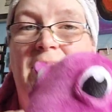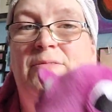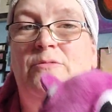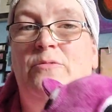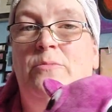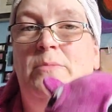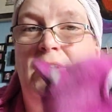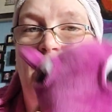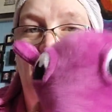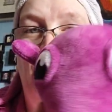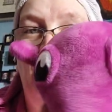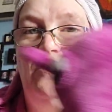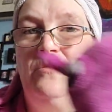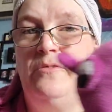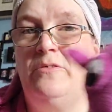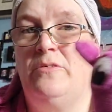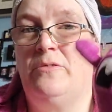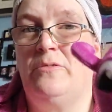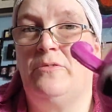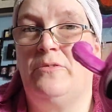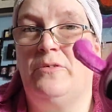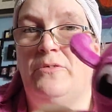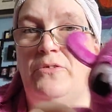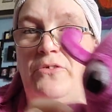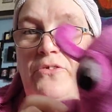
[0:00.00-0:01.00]
information
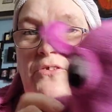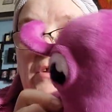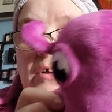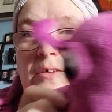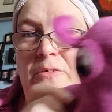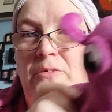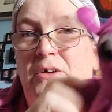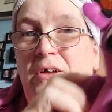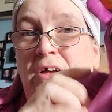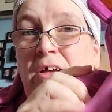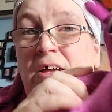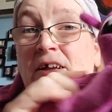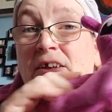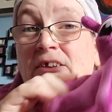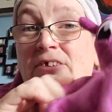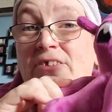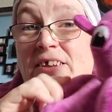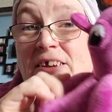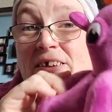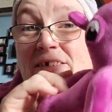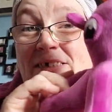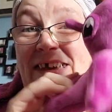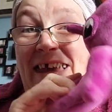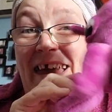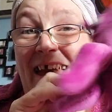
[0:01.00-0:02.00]
and stuff. So
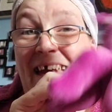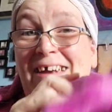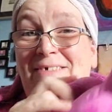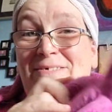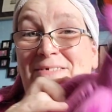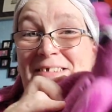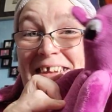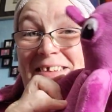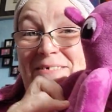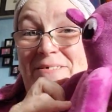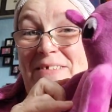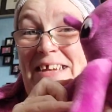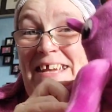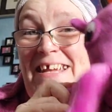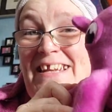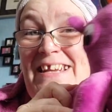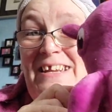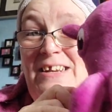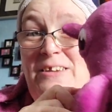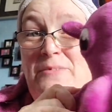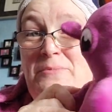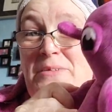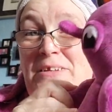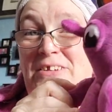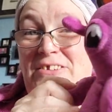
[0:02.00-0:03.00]
yeah, we get a
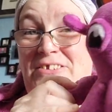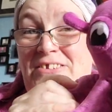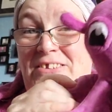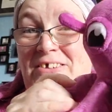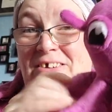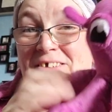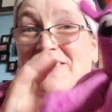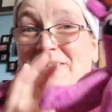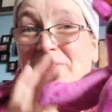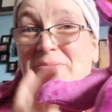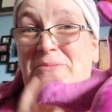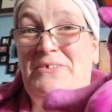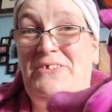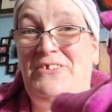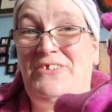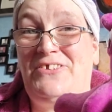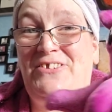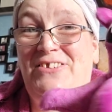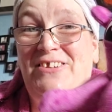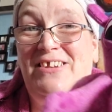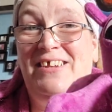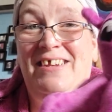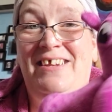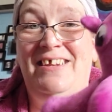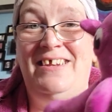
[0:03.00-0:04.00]
little plushy
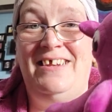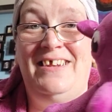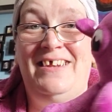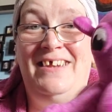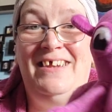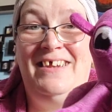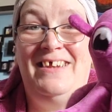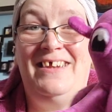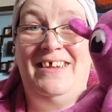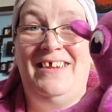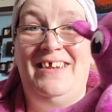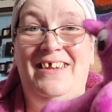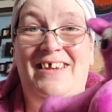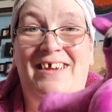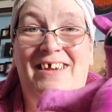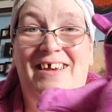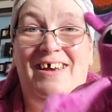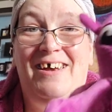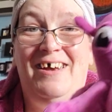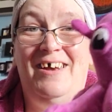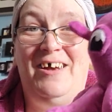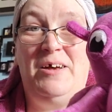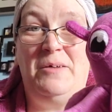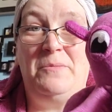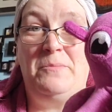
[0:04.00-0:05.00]
octopus.
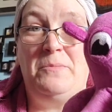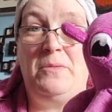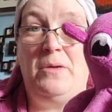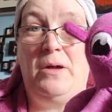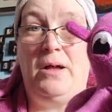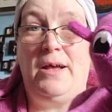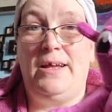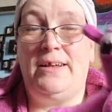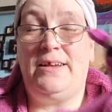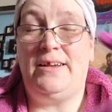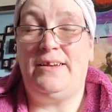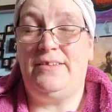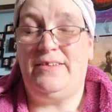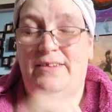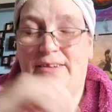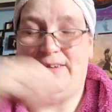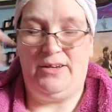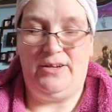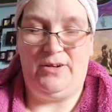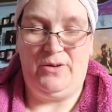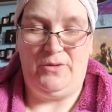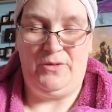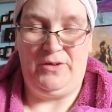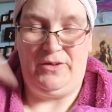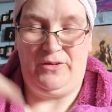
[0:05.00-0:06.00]
Like I said, I
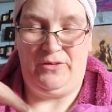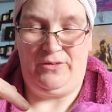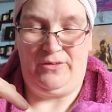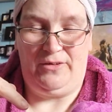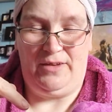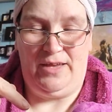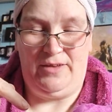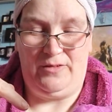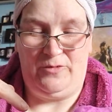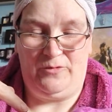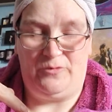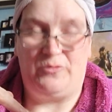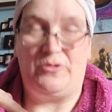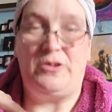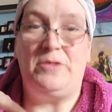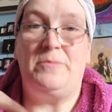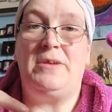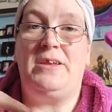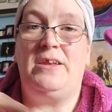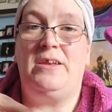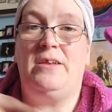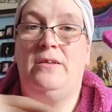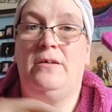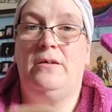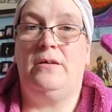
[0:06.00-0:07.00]
got this as a
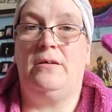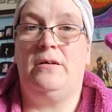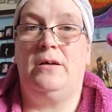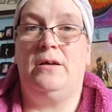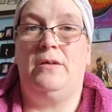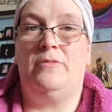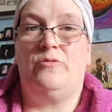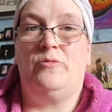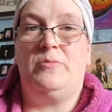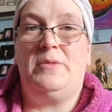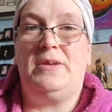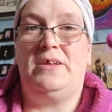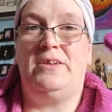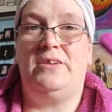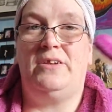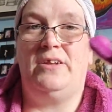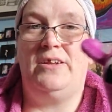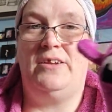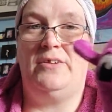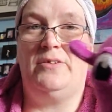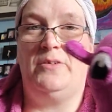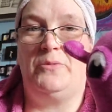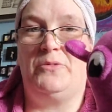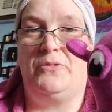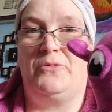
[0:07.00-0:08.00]
freebie for being an
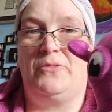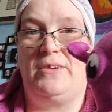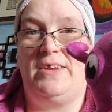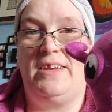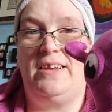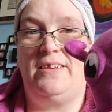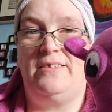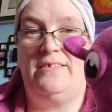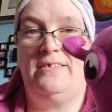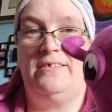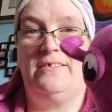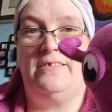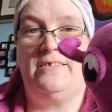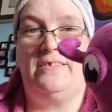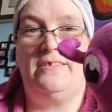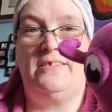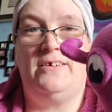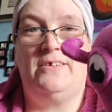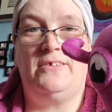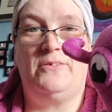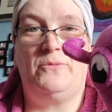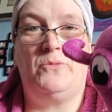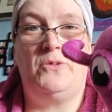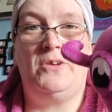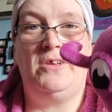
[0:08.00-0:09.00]
early adopter on
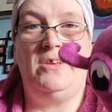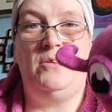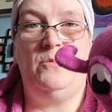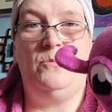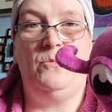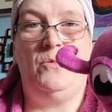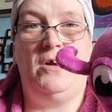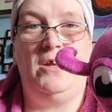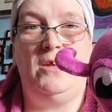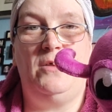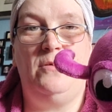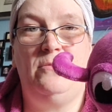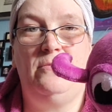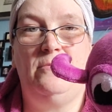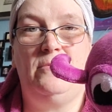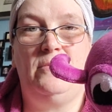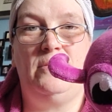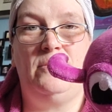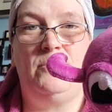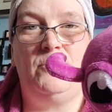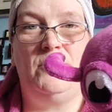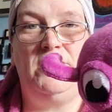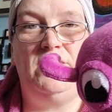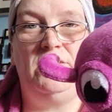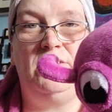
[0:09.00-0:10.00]
Kickstarter. What
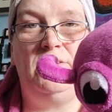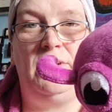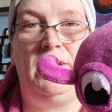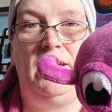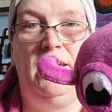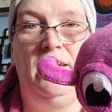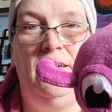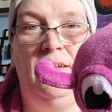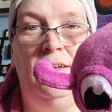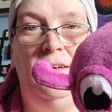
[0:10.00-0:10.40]
are you doing?